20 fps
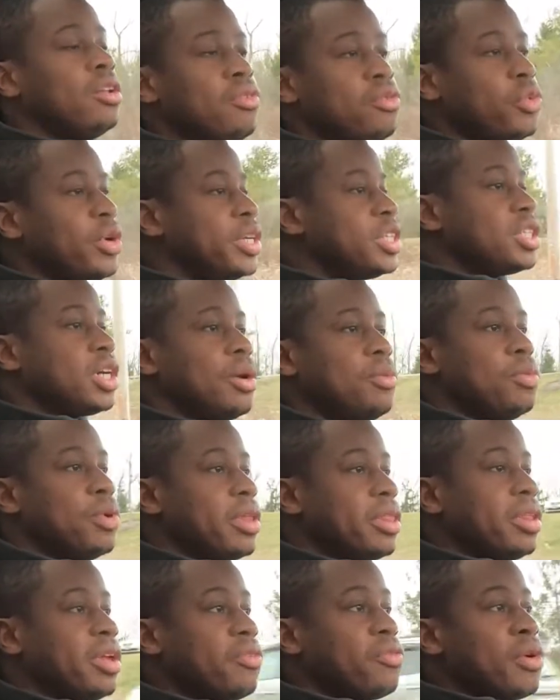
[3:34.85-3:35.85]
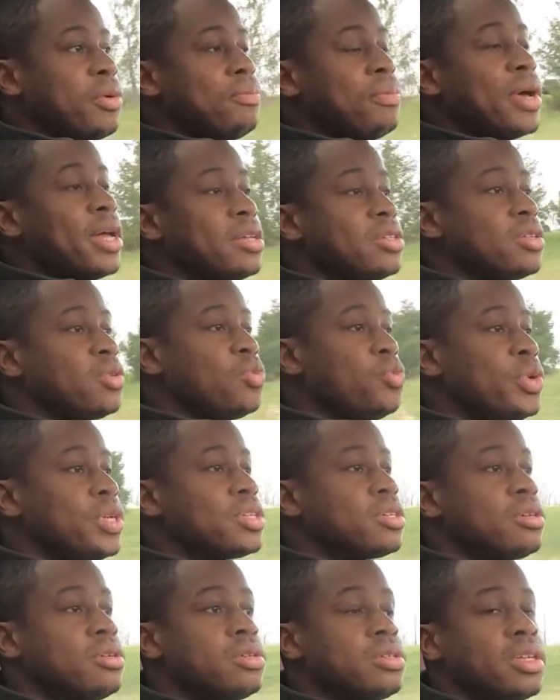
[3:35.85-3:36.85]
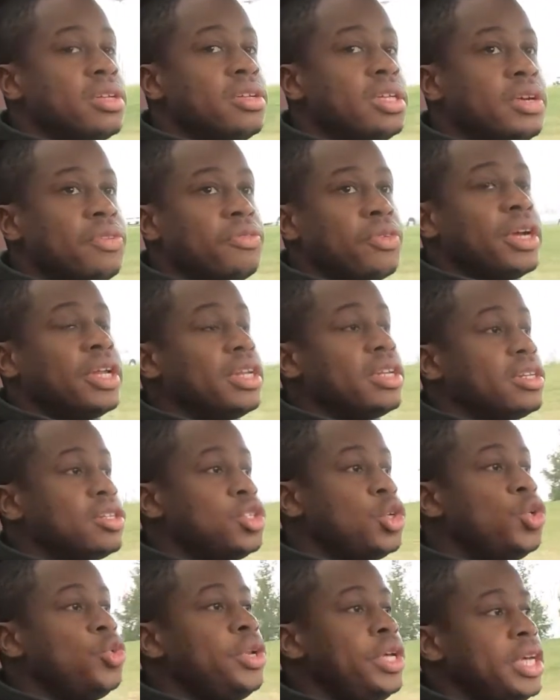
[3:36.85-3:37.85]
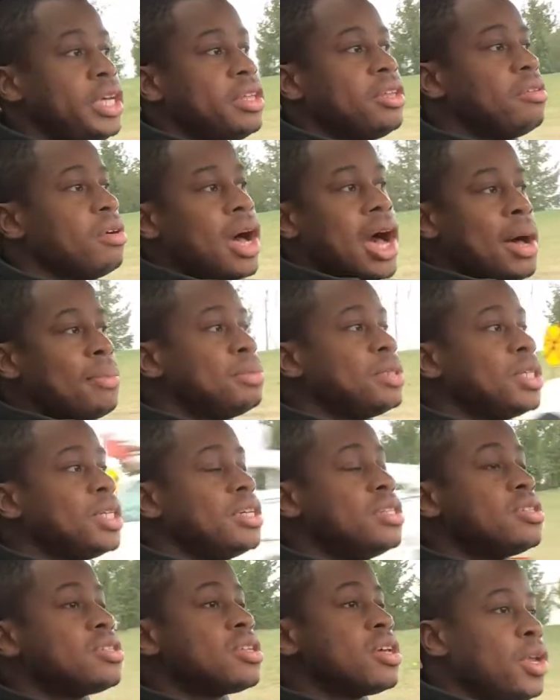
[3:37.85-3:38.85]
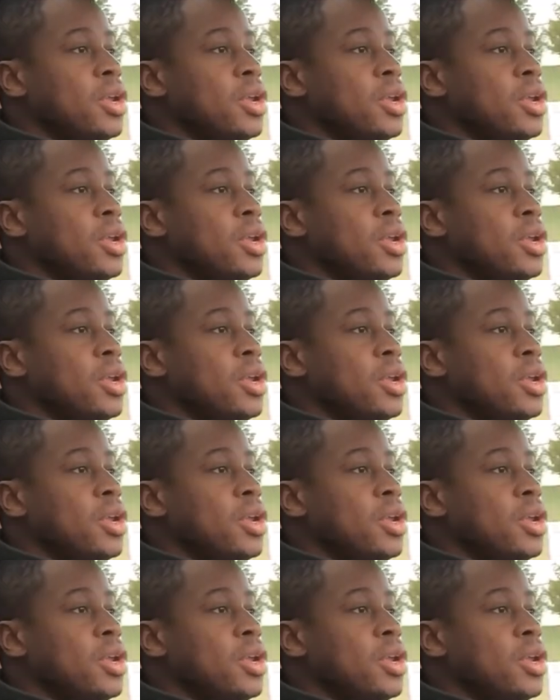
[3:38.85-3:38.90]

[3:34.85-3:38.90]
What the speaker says: of which come with different bells and whistles and different tuning options.